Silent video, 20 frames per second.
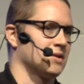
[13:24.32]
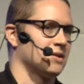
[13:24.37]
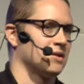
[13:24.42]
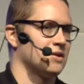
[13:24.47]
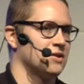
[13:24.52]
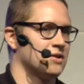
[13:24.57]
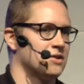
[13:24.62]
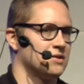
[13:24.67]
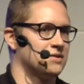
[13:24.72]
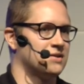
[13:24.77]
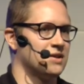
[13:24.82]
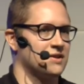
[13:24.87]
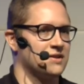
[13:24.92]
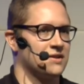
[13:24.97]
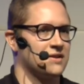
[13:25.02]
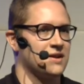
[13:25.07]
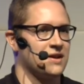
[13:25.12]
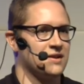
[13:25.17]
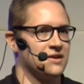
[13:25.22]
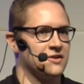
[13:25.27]
there
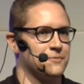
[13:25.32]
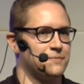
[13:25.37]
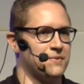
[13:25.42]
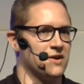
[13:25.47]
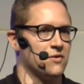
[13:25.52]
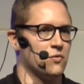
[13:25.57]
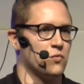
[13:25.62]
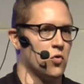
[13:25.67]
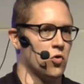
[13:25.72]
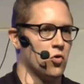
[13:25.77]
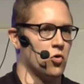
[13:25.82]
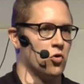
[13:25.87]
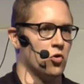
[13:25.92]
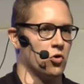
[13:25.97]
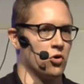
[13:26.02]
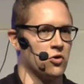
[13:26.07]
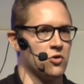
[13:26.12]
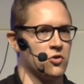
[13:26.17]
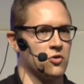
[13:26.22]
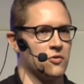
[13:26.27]
cannot be a wall
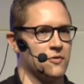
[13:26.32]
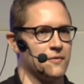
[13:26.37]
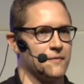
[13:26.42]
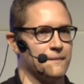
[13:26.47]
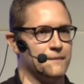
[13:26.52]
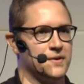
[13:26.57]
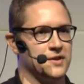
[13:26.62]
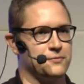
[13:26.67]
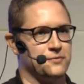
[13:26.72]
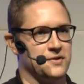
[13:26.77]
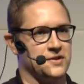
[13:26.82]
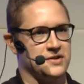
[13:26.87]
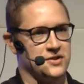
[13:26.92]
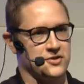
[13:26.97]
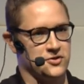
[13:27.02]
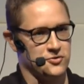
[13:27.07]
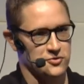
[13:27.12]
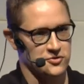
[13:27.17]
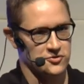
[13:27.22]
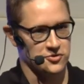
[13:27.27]
between the
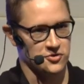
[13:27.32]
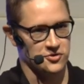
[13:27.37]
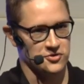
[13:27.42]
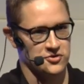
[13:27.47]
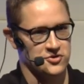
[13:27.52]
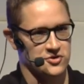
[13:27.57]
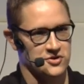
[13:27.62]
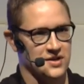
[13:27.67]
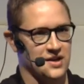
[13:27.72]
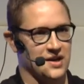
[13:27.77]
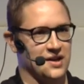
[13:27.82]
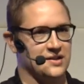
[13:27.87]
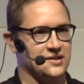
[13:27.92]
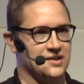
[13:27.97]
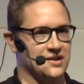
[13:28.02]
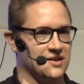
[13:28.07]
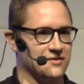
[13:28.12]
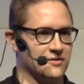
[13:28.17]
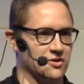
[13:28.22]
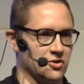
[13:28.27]
users and the
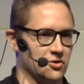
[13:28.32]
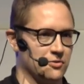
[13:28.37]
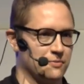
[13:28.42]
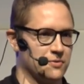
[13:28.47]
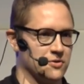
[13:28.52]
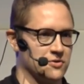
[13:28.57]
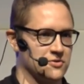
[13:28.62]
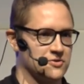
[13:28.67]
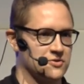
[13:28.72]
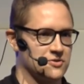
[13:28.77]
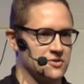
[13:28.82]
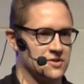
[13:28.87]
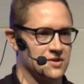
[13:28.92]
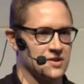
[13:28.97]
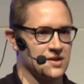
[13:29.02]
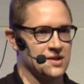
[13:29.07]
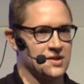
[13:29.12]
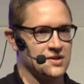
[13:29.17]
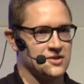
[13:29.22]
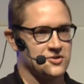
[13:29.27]
developers,
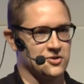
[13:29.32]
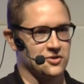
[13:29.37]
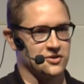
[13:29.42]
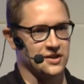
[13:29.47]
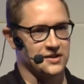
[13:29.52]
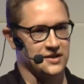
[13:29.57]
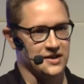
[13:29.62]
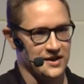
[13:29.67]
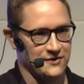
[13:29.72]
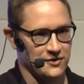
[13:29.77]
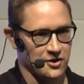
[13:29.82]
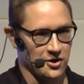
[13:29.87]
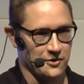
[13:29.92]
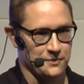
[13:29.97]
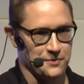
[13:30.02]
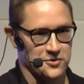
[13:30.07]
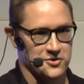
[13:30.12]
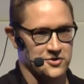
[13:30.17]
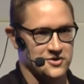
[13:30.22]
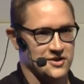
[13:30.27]
so that the
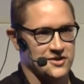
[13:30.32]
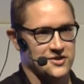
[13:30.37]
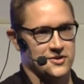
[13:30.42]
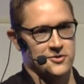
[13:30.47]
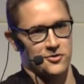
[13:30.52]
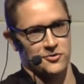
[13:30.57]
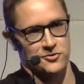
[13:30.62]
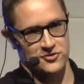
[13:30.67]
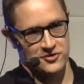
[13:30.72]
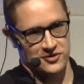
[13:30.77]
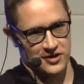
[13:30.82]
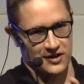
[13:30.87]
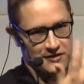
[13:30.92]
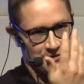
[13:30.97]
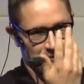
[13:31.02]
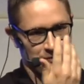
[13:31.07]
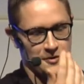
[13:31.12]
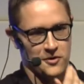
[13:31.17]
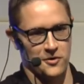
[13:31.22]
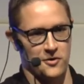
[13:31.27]
developers just throw
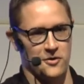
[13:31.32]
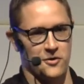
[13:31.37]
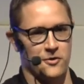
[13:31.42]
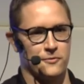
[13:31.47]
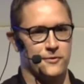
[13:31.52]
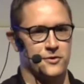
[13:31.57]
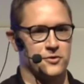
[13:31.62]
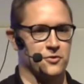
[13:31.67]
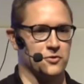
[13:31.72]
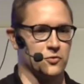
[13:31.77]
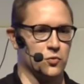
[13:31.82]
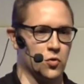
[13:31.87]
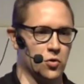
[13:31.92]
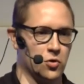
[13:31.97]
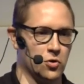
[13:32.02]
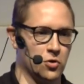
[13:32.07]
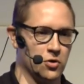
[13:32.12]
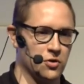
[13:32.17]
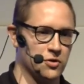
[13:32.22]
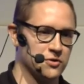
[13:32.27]
stuff over to the
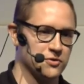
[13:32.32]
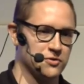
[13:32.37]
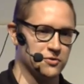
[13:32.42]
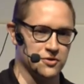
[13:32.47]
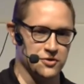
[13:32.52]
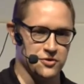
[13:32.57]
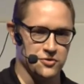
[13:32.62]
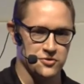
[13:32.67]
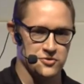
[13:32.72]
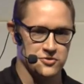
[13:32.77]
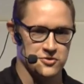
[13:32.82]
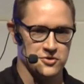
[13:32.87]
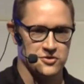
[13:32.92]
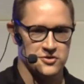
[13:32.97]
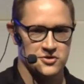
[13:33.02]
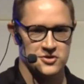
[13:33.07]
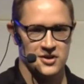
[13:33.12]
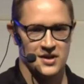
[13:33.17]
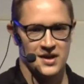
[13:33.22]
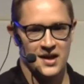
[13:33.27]
wall to the
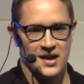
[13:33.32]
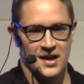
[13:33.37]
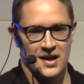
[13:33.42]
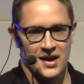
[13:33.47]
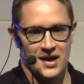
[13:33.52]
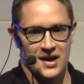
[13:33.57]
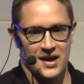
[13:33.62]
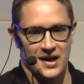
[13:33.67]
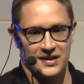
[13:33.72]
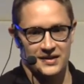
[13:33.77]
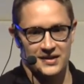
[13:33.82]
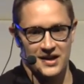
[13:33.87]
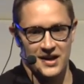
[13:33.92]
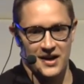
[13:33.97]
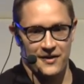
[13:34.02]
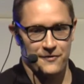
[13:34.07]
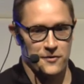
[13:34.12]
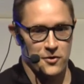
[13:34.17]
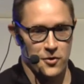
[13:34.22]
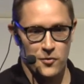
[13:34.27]
users, and they
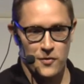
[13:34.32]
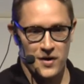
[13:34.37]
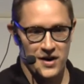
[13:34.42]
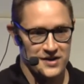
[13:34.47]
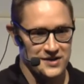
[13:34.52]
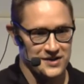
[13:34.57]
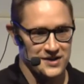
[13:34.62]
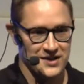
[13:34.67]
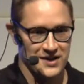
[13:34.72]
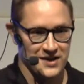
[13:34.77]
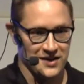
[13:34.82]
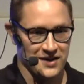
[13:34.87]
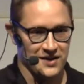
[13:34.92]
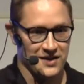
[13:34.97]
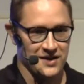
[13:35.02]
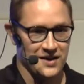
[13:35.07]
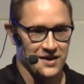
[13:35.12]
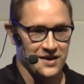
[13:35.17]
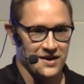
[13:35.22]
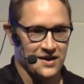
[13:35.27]
have no idea,
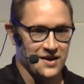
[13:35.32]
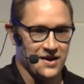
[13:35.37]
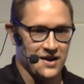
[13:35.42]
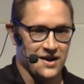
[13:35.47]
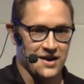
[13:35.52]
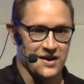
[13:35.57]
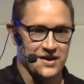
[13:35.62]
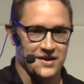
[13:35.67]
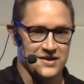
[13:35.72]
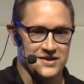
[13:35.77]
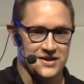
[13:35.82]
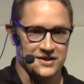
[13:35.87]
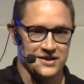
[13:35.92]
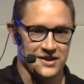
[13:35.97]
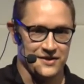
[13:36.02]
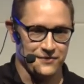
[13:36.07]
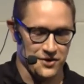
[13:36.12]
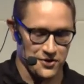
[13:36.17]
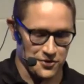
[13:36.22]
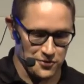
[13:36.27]
is it
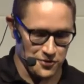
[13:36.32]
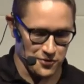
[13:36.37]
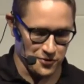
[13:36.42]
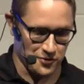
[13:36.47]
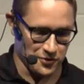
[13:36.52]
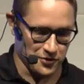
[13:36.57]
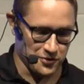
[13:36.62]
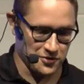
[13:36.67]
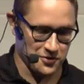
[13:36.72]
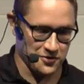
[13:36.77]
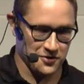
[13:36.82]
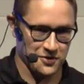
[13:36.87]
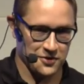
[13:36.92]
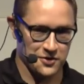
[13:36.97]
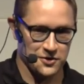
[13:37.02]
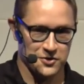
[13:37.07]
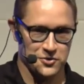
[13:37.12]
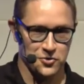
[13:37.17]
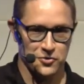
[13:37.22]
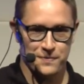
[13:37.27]
even good?
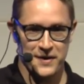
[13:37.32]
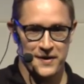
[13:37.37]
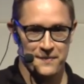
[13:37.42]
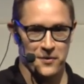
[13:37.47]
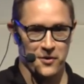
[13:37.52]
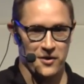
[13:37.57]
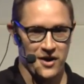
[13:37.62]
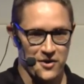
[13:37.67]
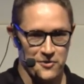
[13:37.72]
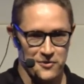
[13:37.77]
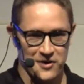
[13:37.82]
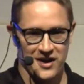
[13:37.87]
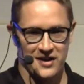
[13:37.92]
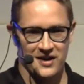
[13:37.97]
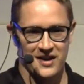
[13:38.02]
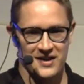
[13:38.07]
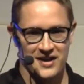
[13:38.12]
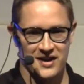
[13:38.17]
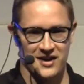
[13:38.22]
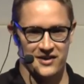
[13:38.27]
Do people
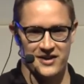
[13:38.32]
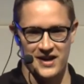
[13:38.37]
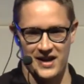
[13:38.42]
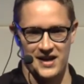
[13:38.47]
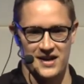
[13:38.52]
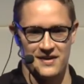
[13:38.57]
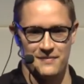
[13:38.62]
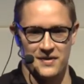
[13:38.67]
like a game?